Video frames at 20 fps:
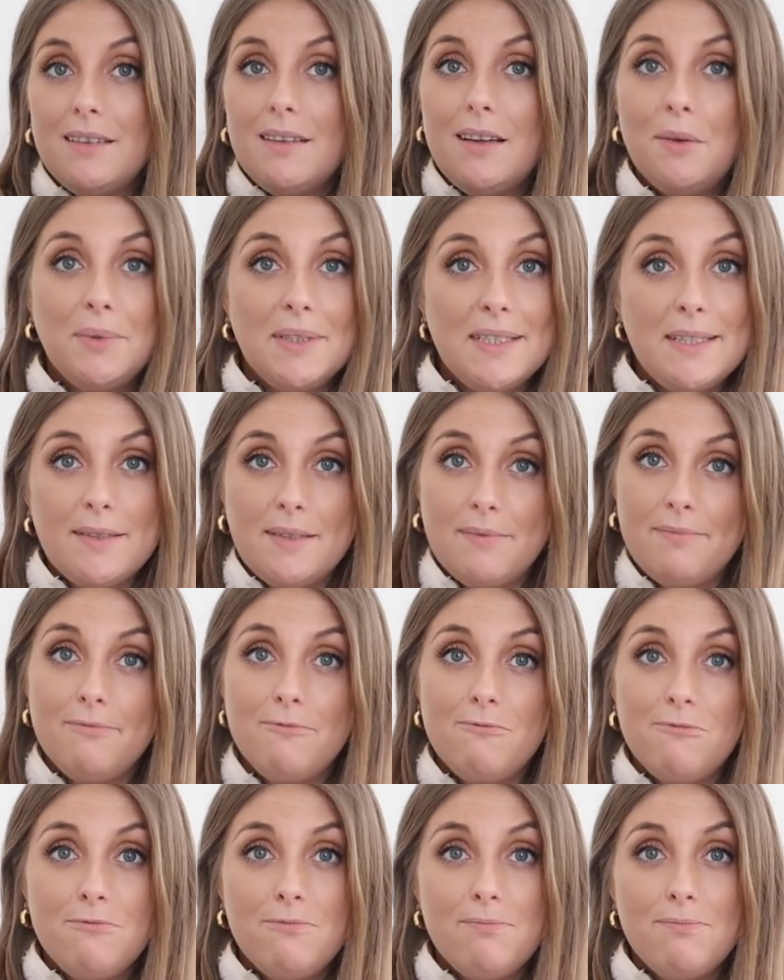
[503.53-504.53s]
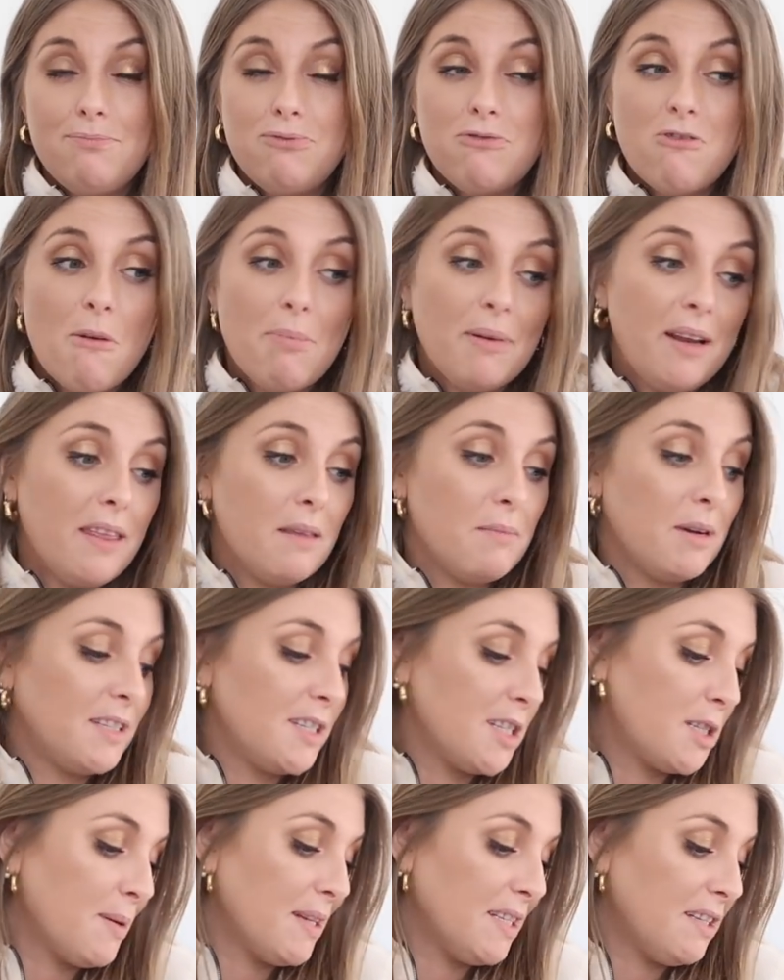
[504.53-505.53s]
it was probably the
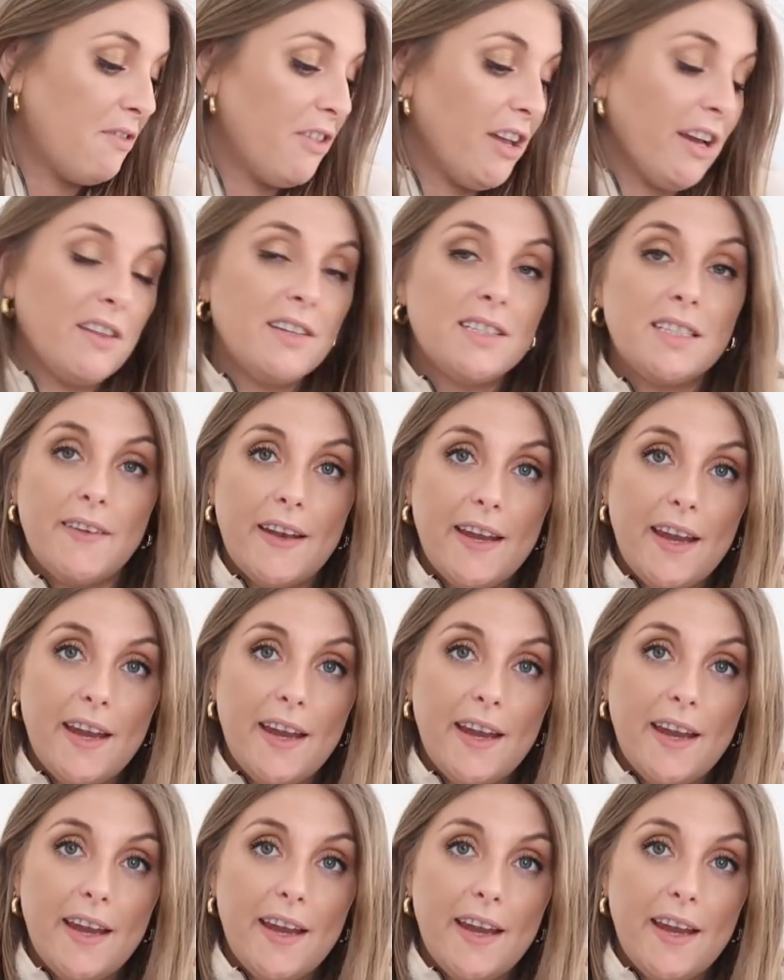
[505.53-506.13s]
most expensive thing in this